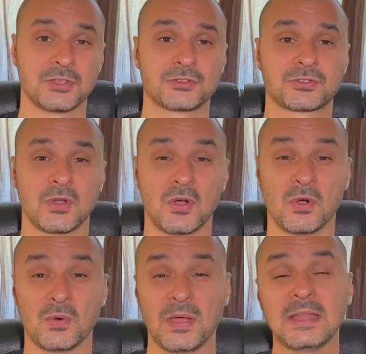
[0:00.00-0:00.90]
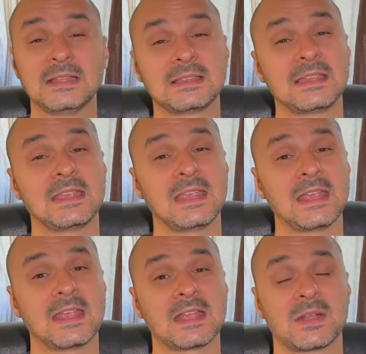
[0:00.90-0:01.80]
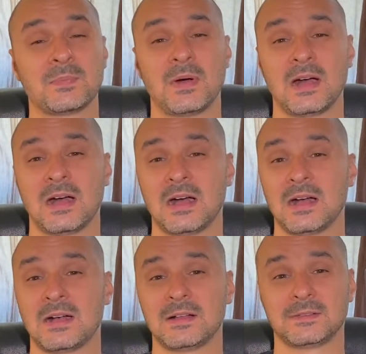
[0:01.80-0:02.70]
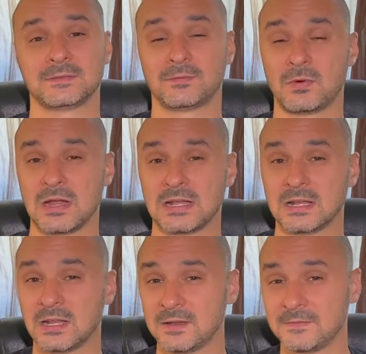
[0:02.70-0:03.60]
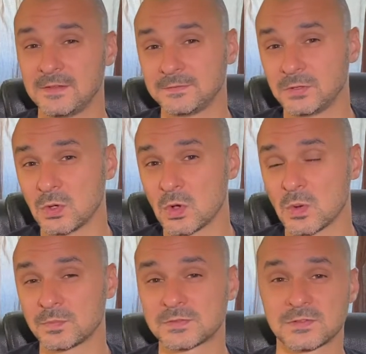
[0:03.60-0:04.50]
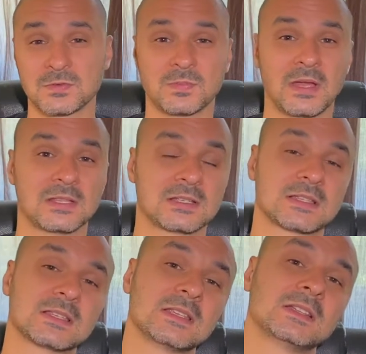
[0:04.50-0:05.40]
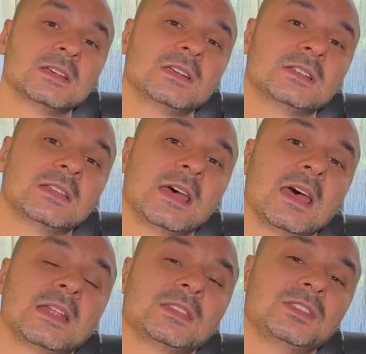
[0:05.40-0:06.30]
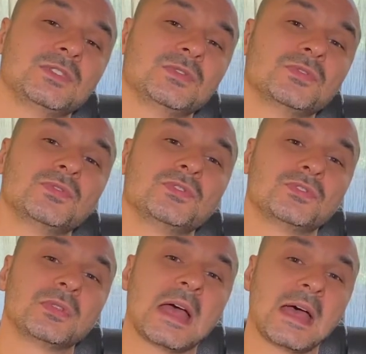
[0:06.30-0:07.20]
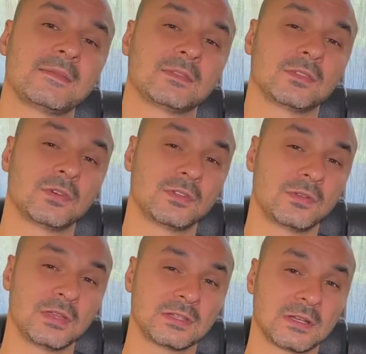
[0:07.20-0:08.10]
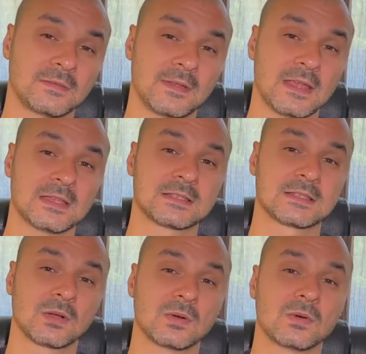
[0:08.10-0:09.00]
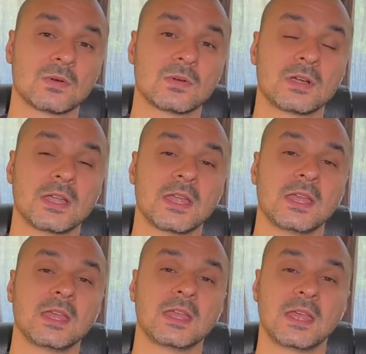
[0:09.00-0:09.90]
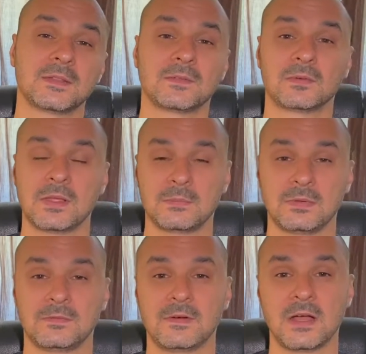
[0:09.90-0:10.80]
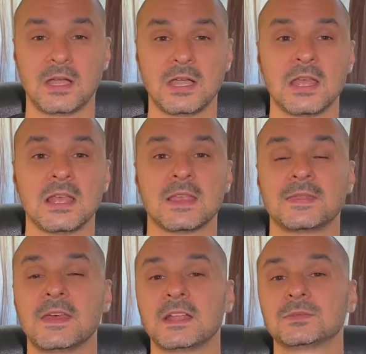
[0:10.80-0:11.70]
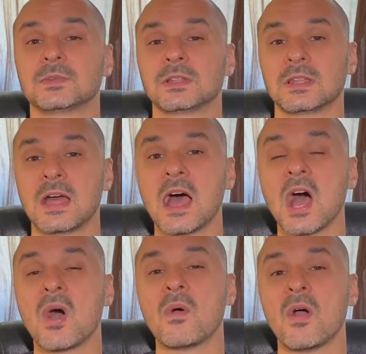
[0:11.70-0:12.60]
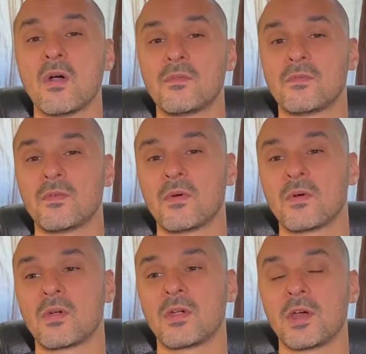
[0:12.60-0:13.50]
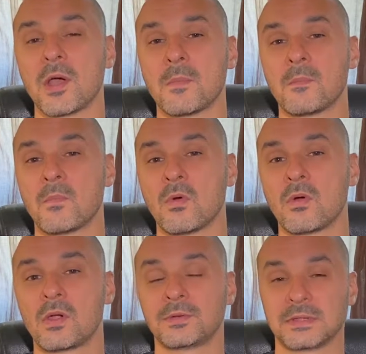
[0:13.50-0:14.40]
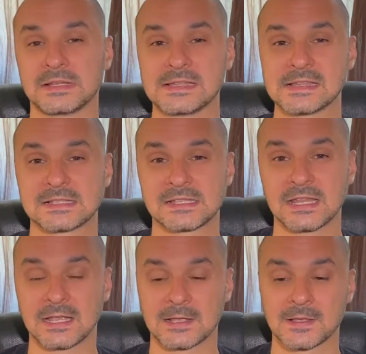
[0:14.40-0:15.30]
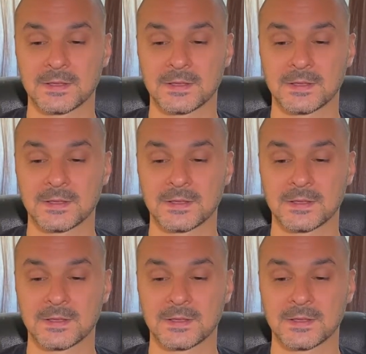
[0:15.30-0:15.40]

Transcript: So anything above 150 ohms, you might consider that you should have an audio interface or a headphone amplifier that will allow for a more realistic